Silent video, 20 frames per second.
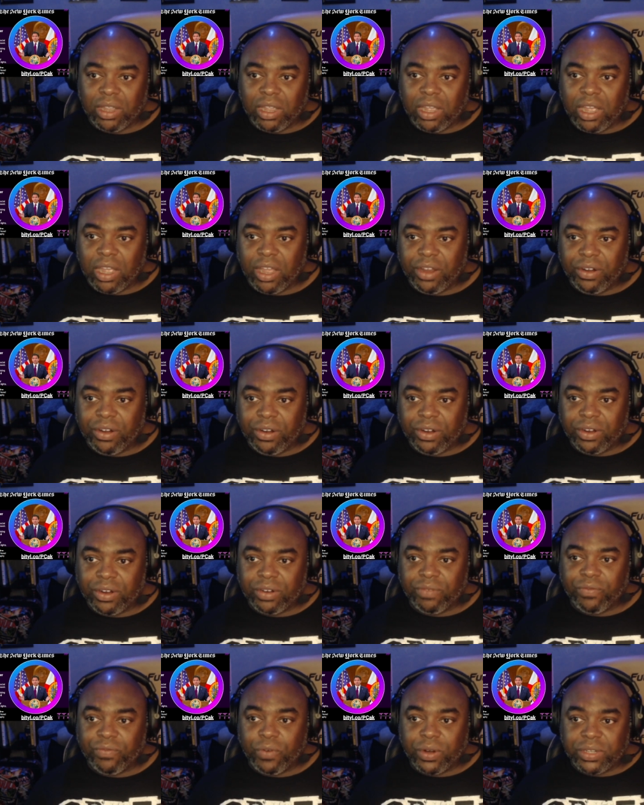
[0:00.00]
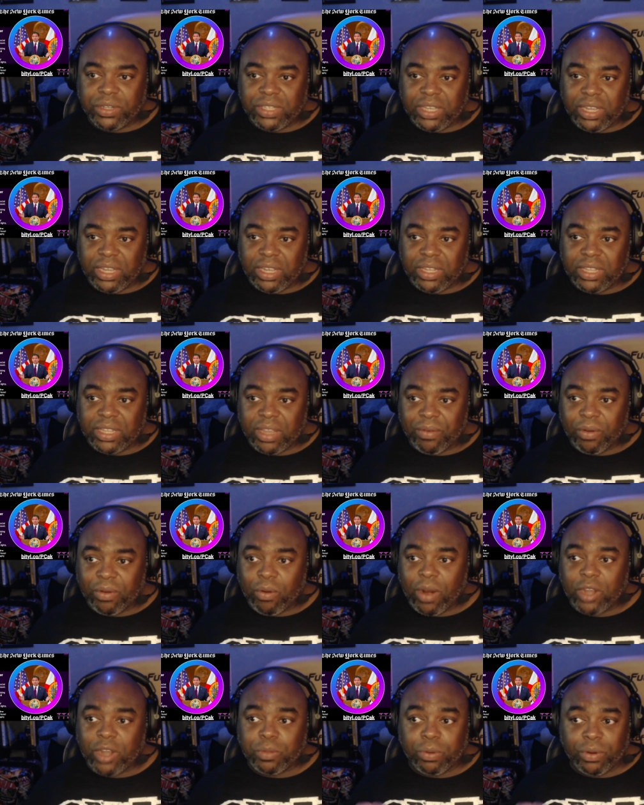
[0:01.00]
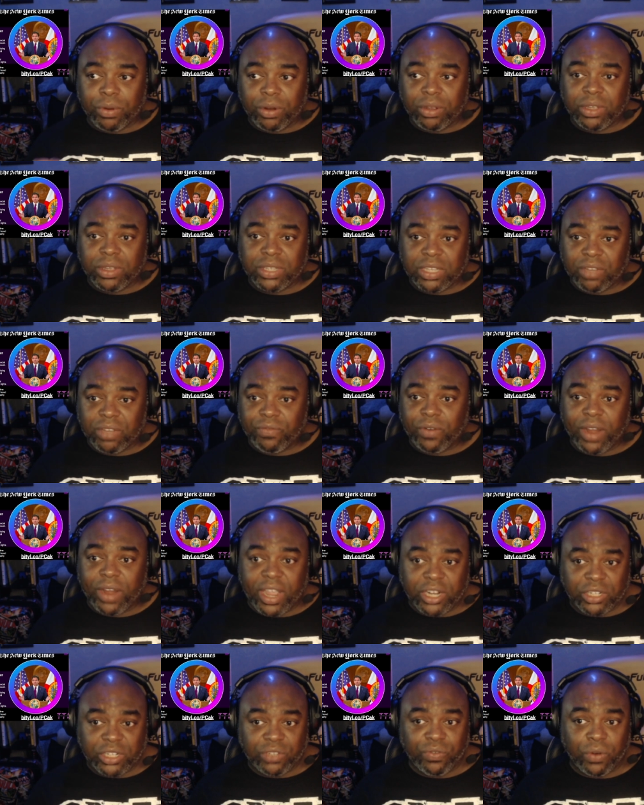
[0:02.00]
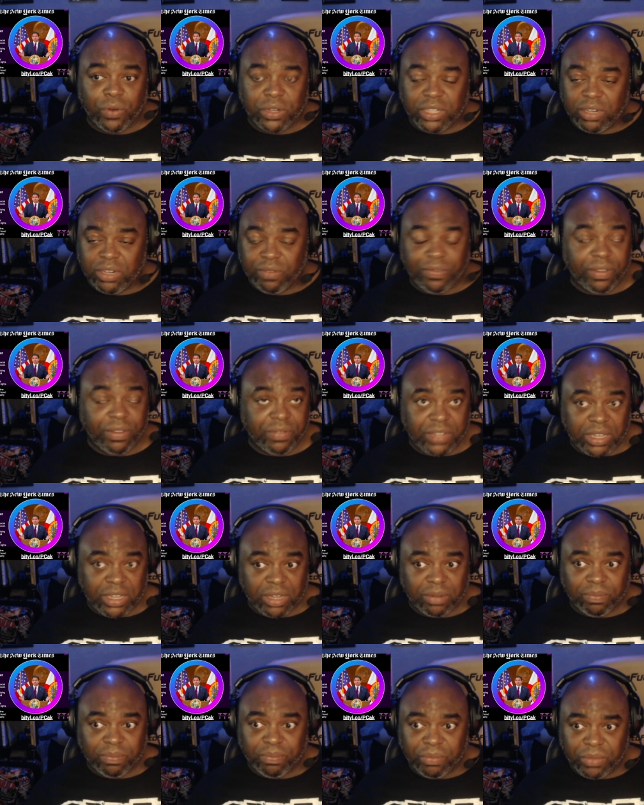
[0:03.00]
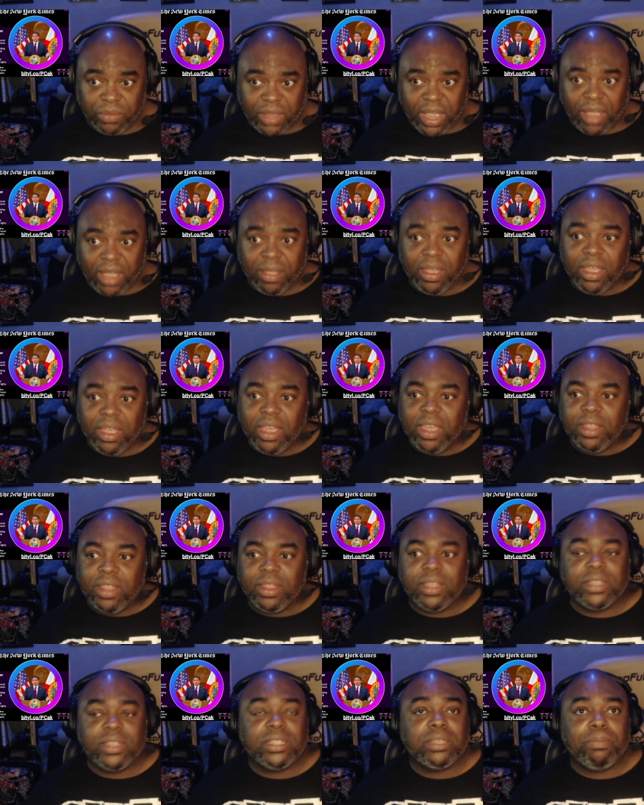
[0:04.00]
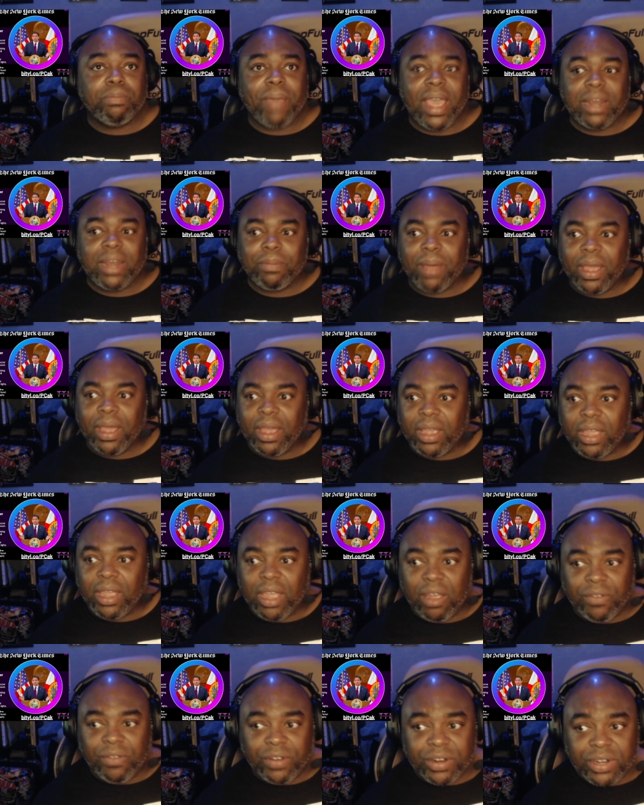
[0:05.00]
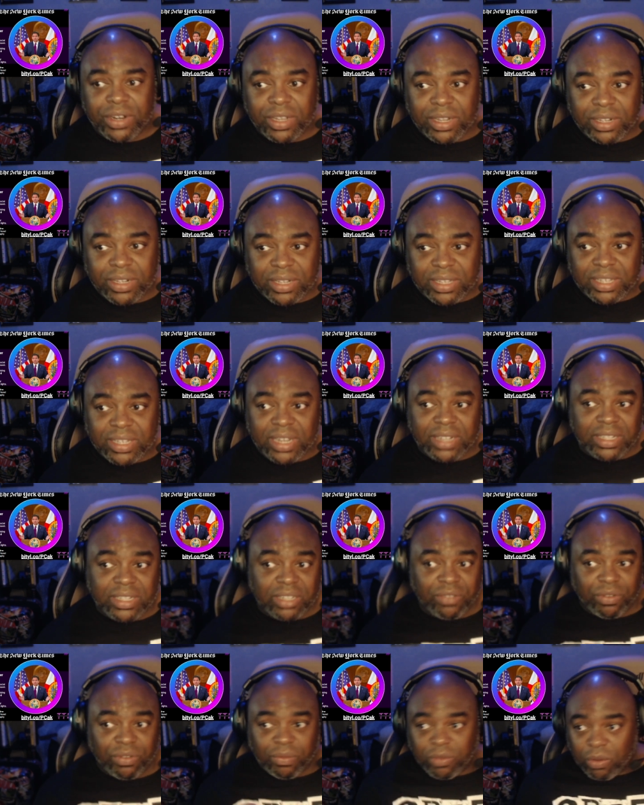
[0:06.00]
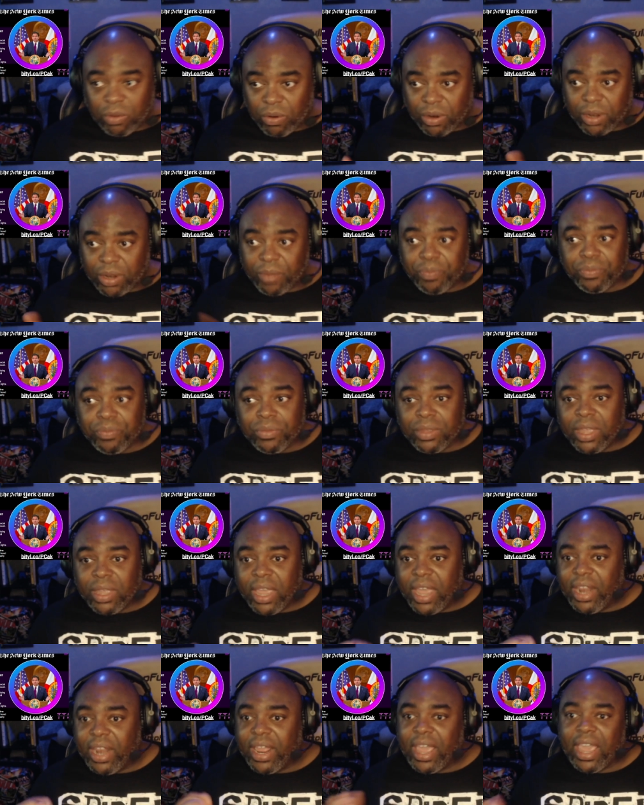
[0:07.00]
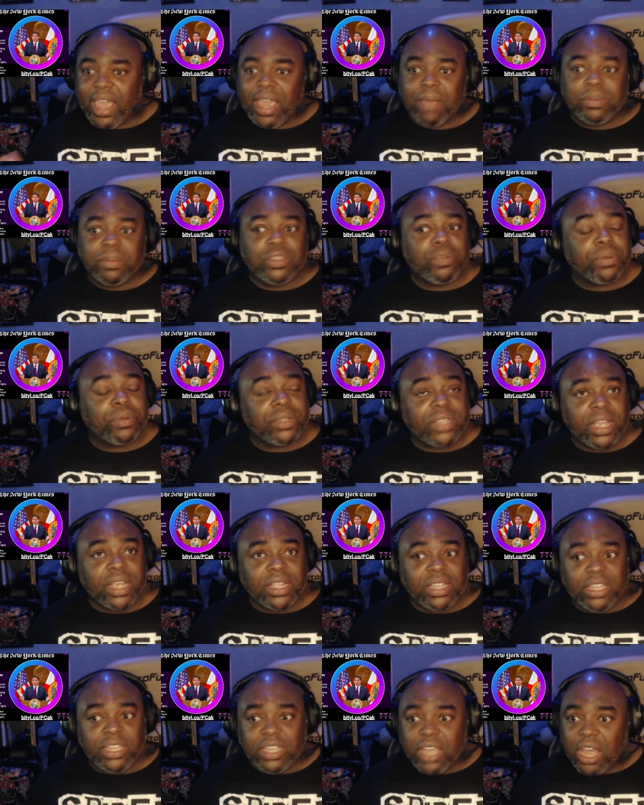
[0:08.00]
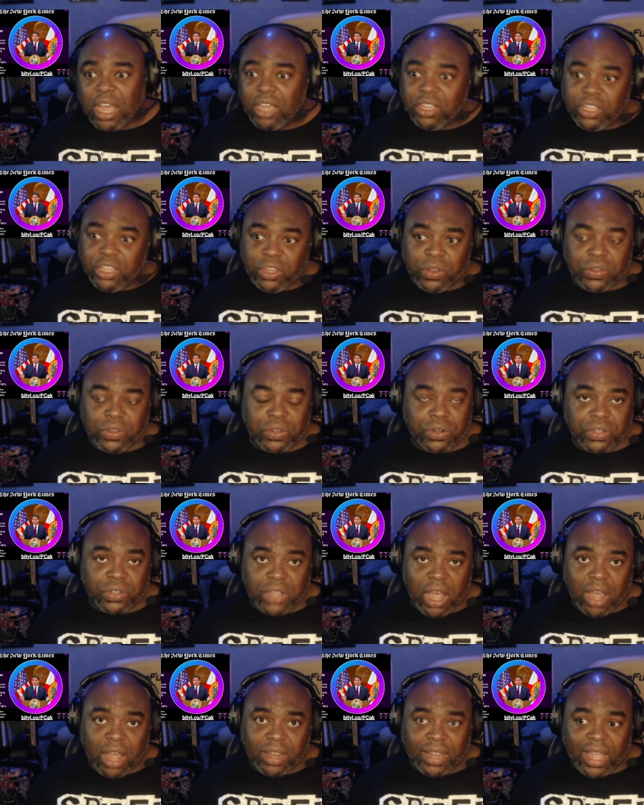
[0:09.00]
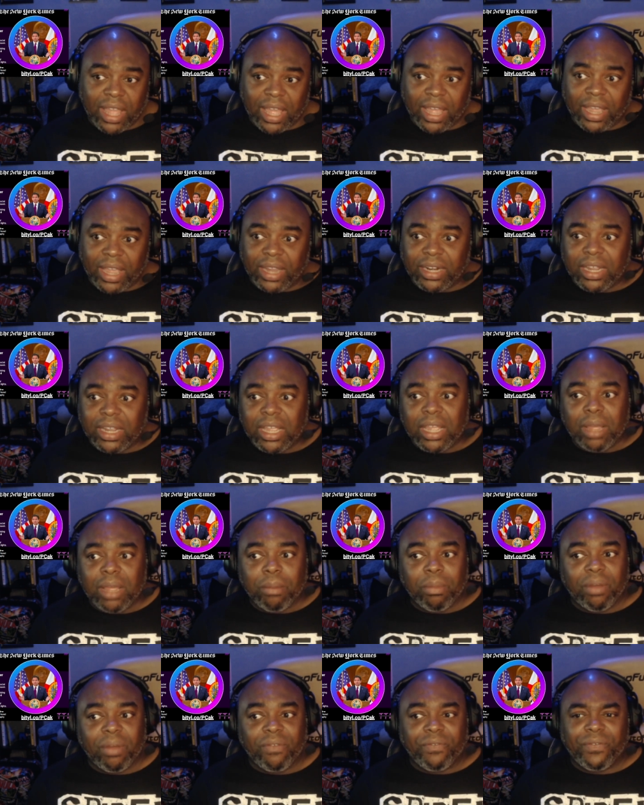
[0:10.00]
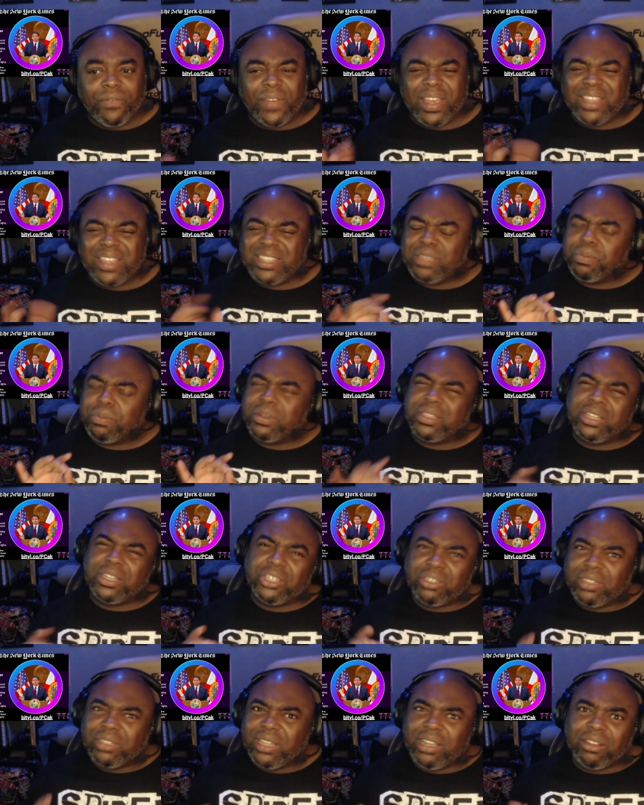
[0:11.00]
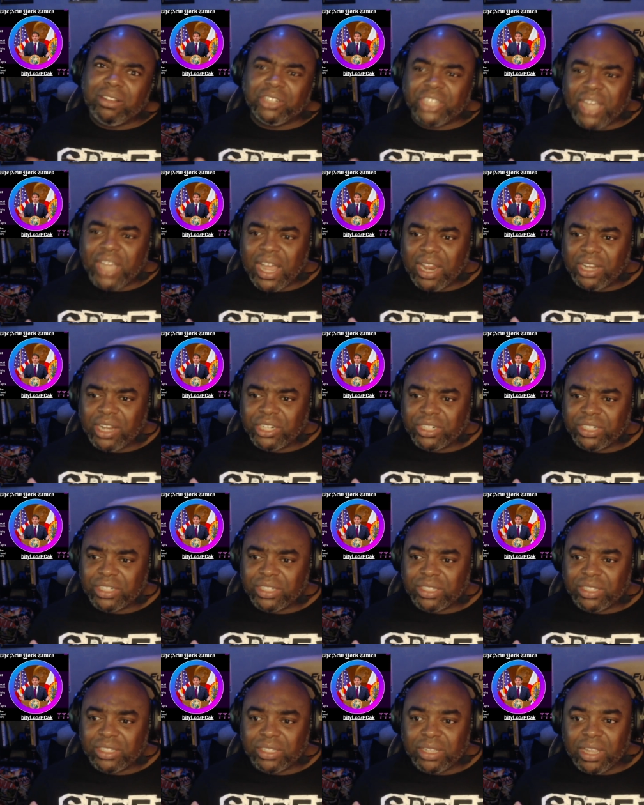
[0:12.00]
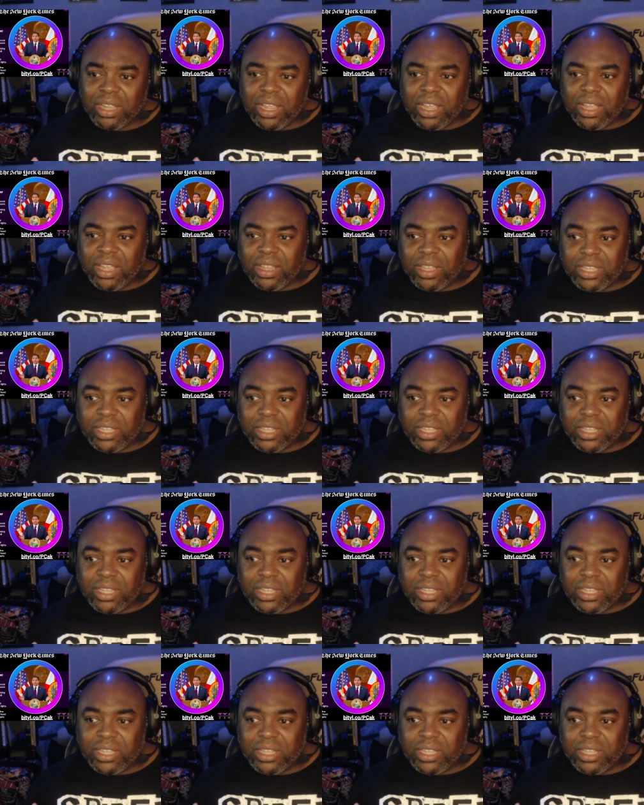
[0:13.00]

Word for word: under 14 and requires parental consent for ages 14 to 15 okay this is backed by governor desantis from florida and it aims to protect young users online but faces potential legal challenges this